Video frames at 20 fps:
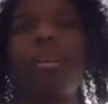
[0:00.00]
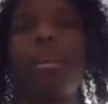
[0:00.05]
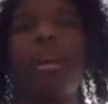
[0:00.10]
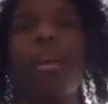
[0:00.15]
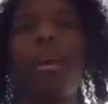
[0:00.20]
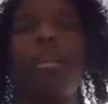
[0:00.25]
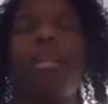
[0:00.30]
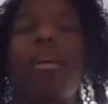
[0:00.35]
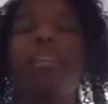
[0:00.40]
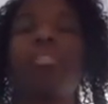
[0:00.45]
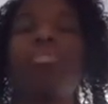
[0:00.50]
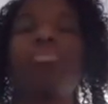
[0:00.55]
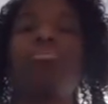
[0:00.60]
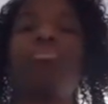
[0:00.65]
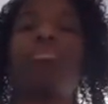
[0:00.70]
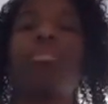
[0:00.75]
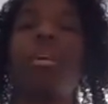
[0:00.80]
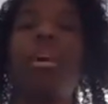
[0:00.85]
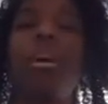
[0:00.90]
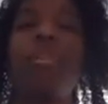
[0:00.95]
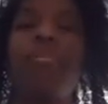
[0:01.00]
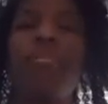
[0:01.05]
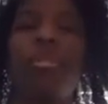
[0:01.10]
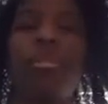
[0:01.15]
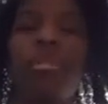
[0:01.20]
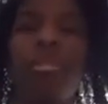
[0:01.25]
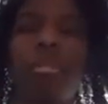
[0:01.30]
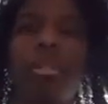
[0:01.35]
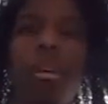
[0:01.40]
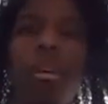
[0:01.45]
And as you love
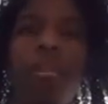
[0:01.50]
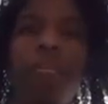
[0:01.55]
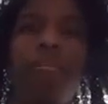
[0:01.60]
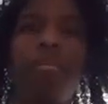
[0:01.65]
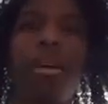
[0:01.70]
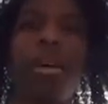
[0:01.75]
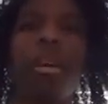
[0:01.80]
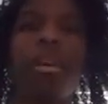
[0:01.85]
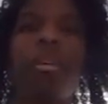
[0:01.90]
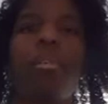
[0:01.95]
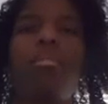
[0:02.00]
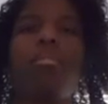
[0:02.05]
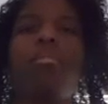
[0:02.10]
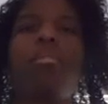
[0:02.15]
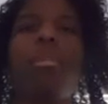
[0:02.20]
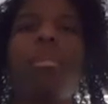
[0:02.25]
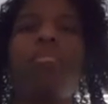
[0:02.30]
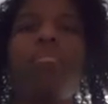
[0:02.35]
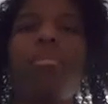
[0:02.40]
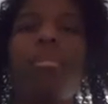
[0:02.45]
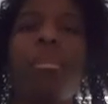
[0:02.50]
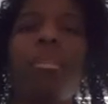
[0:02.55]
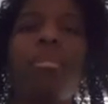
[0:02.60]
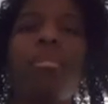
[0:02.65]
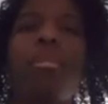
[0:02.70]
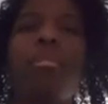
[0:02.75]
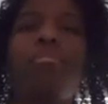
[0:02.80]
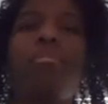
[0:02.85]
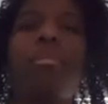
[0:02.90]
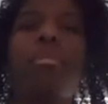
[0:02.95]
yourself and get deeper and
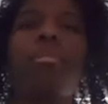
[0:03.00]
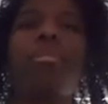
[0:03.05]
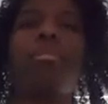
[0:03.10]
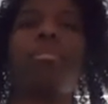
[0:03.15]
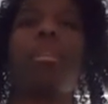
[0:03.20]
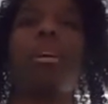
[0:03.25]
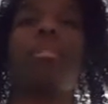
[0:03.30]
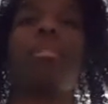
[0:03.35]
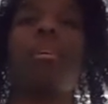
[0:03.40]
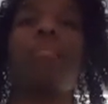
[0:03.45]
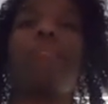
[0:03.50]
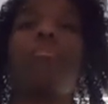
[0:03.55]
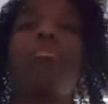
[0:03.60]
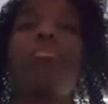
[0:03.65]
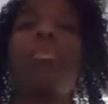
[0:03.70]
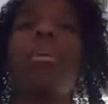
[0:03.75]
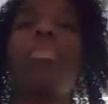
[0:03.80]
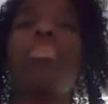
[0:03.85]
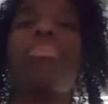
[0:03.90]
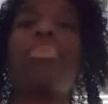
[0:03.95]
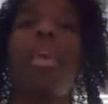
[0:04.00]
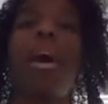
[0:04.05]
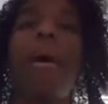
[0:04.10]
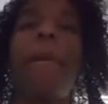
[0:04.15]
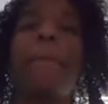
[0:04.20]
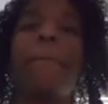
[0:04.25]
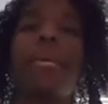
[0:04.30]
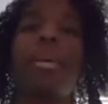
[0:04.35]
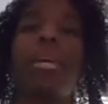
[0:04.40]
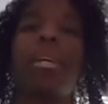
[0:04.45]
deeper into that love and what
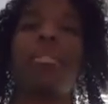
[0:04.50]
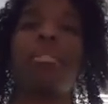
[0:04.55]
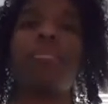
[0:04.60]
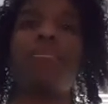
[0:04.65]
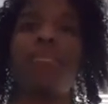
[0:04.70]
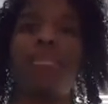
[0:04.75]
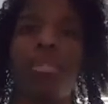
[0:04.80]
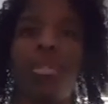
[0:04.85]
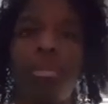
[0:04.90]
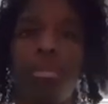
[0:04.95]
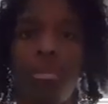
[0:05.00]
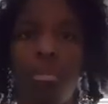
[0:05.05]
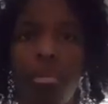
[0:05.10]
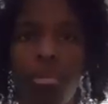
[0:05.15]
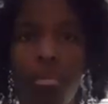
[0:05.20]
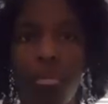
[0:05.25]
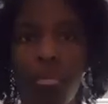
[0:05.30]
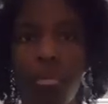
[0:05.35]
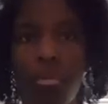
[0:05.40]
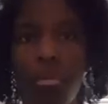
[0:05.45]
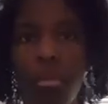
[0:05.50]
that means for you,